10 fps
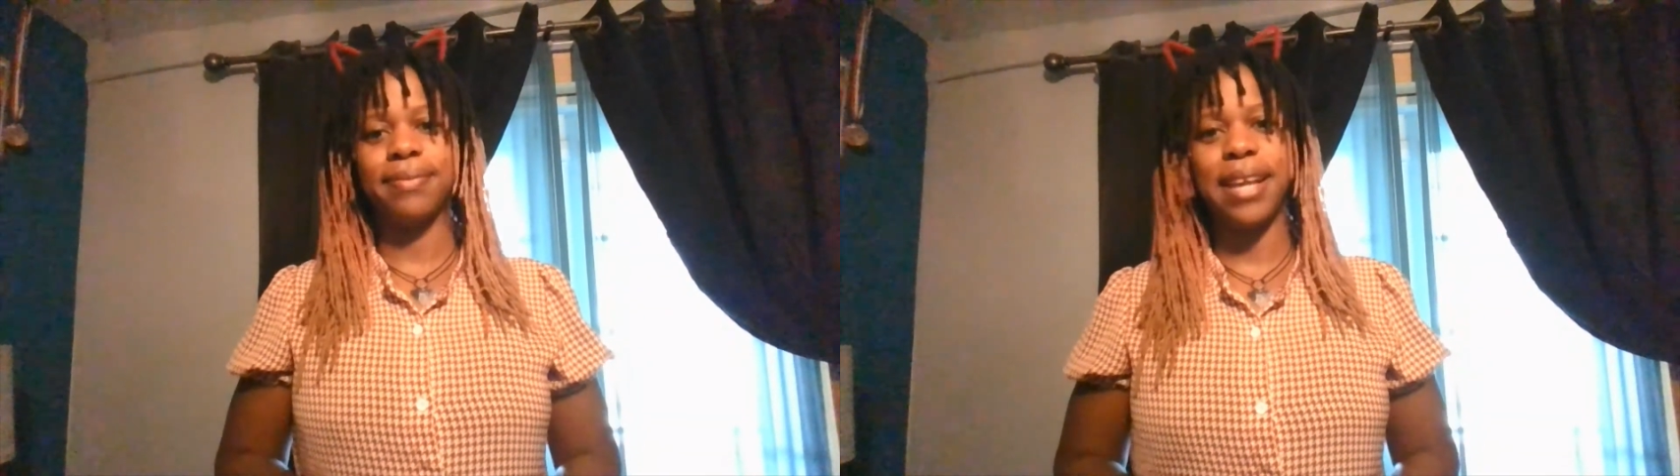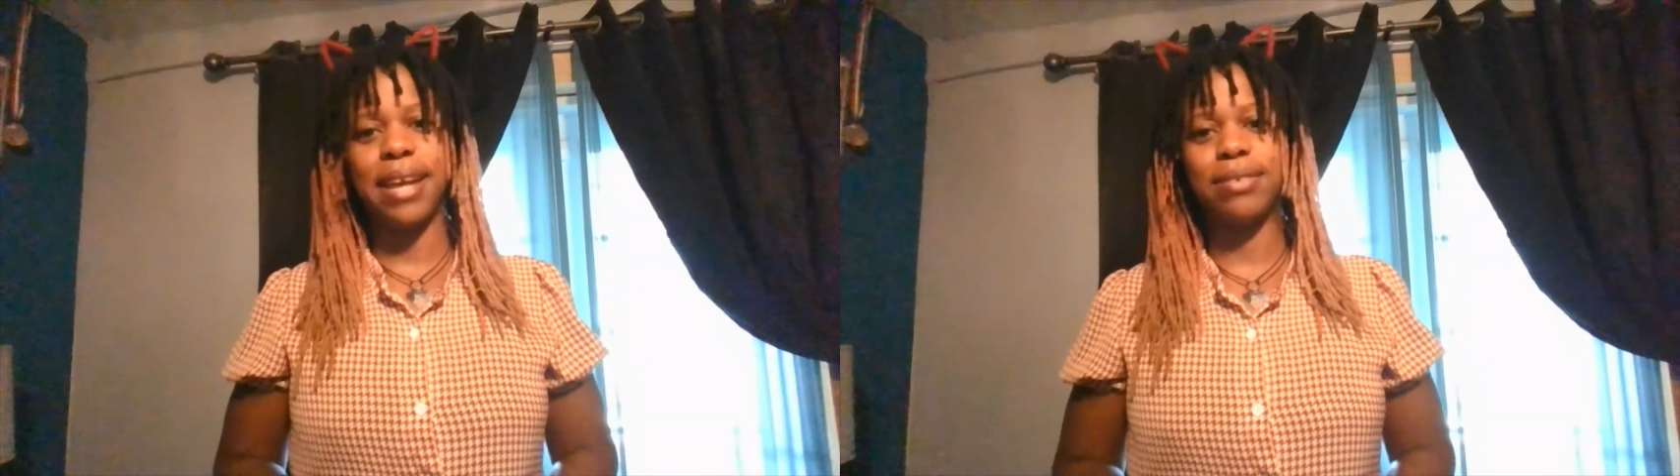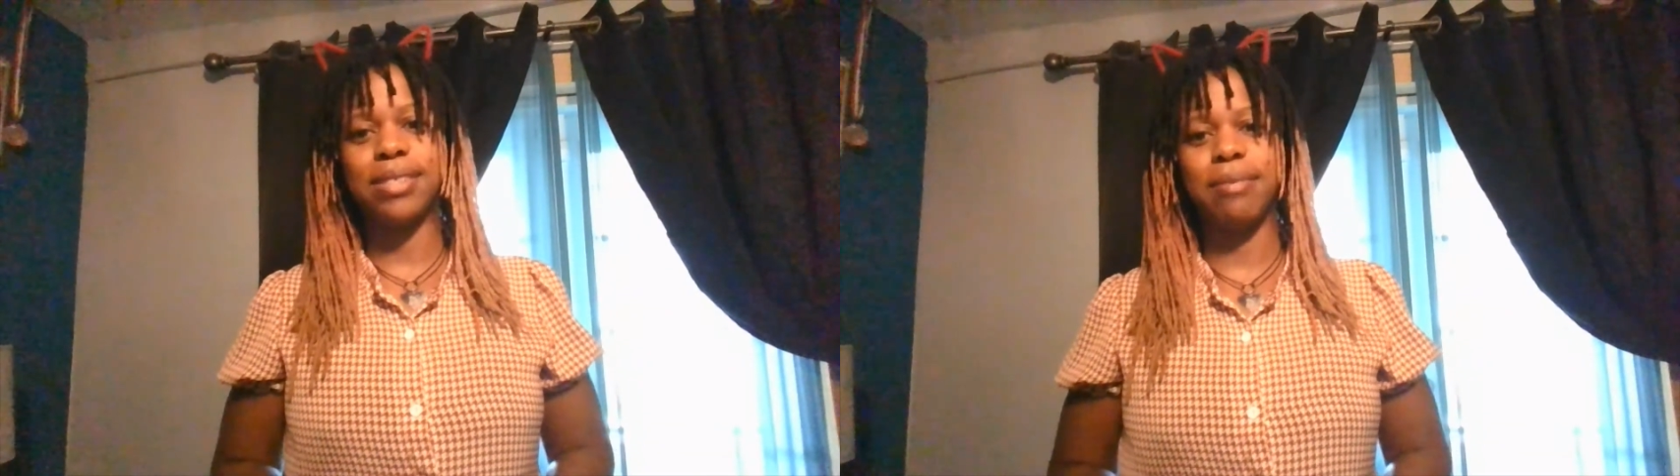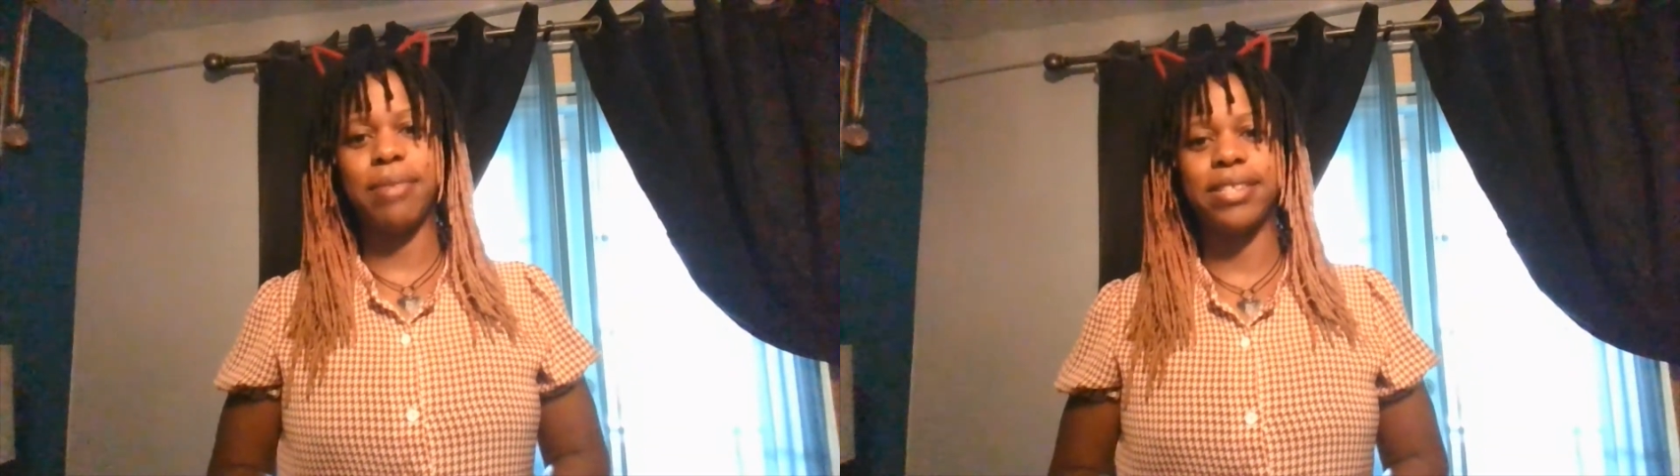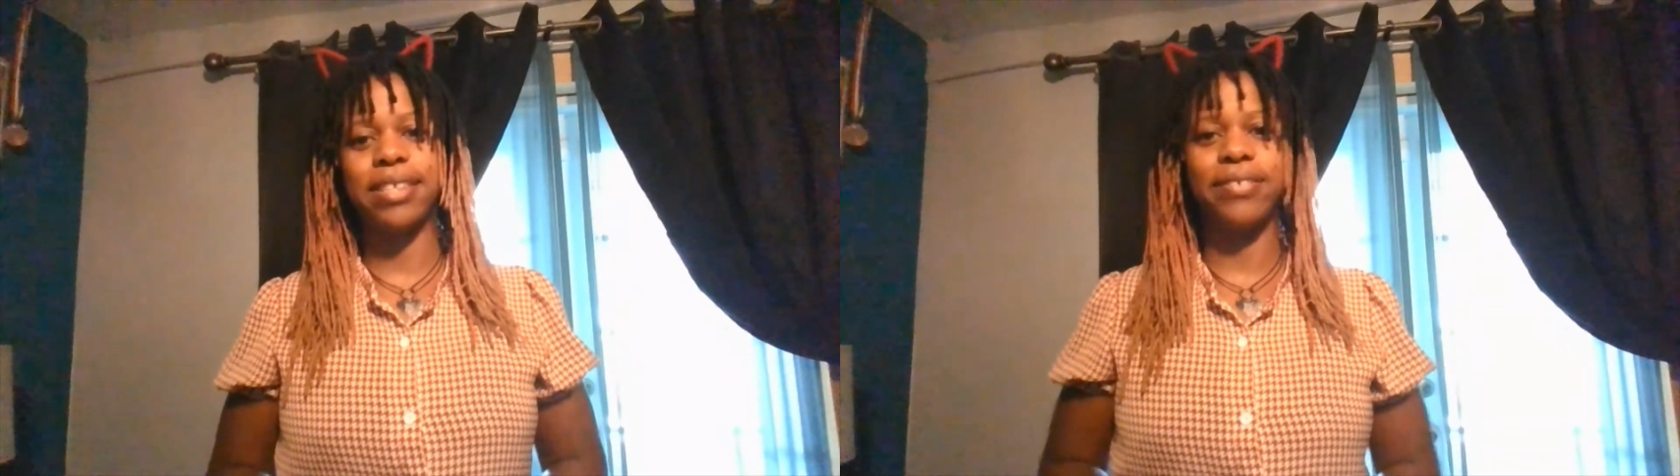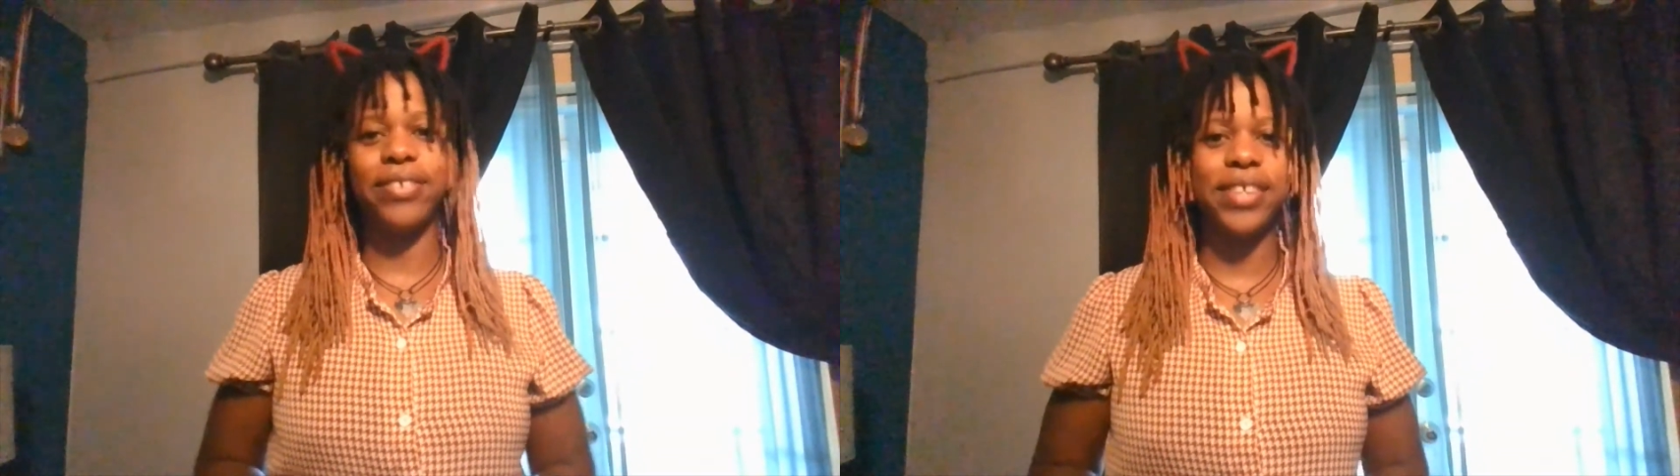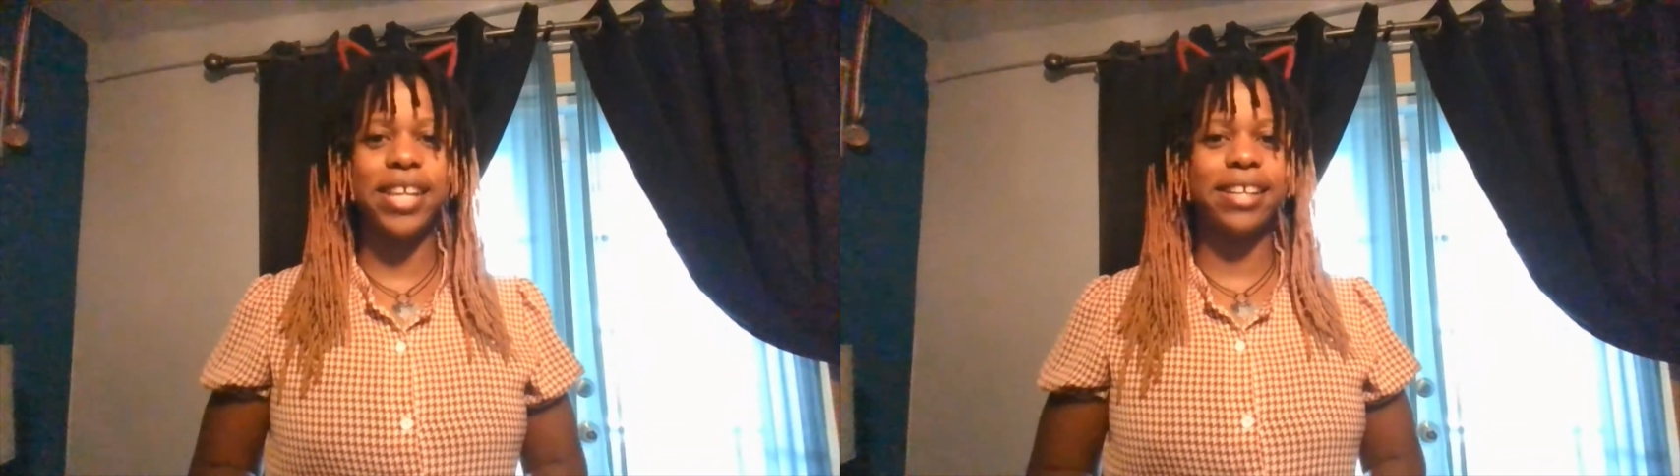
I don't see myself doing that